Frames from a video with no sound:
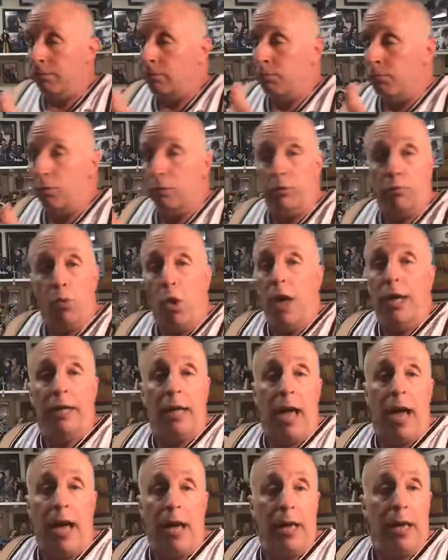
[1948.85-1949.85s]
With one
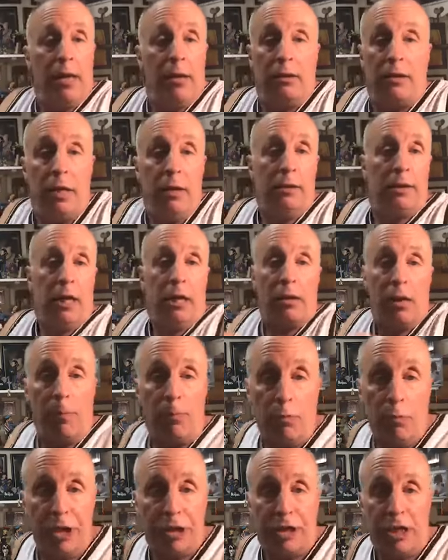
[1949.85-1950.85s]
guy, it didn't take a
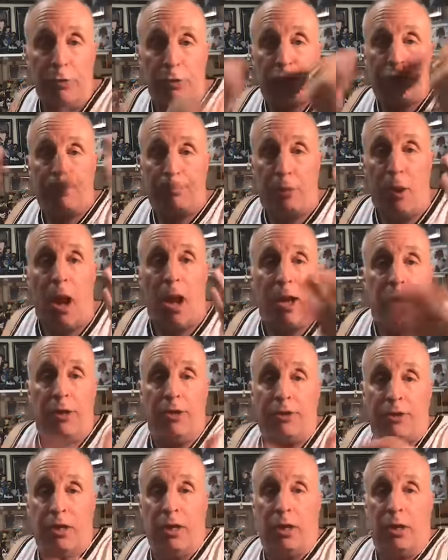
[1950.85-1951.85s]
couple of weeks, and he was
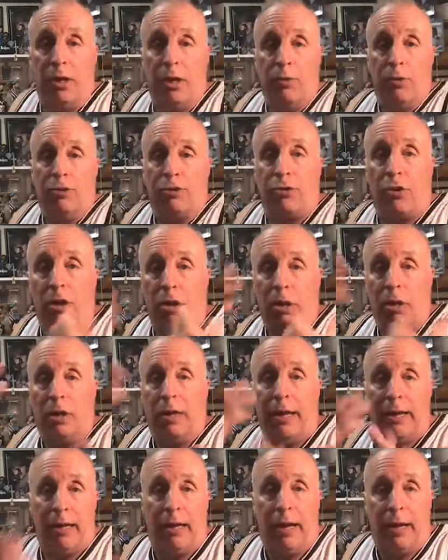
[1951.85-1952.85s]
surprised, and he was all,
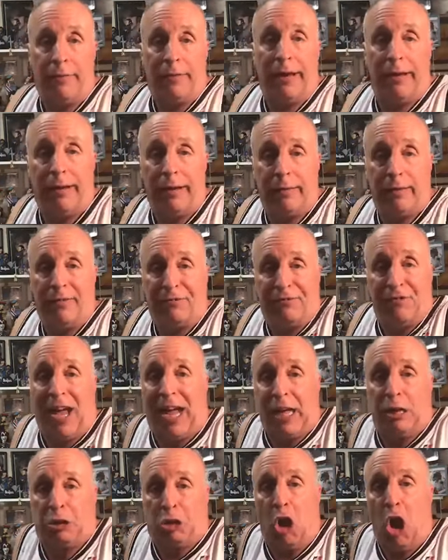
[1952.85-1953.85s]
uh, you
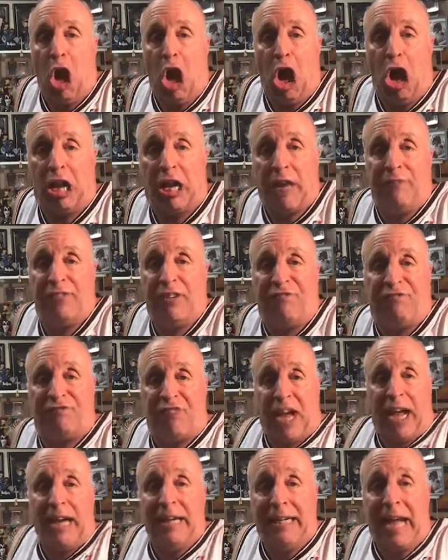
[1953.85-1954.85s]
fucking talk, you
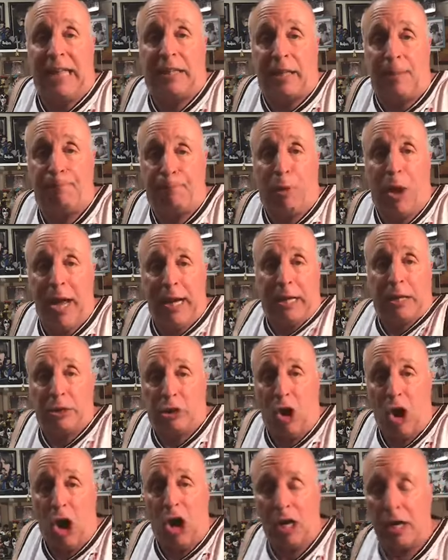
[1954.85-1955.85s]
fucking got the break,
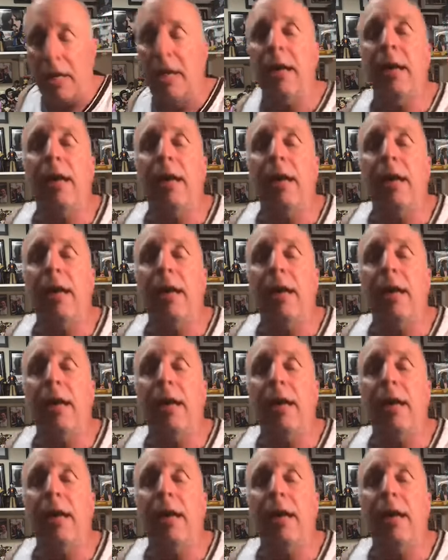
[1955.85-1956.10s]
talk.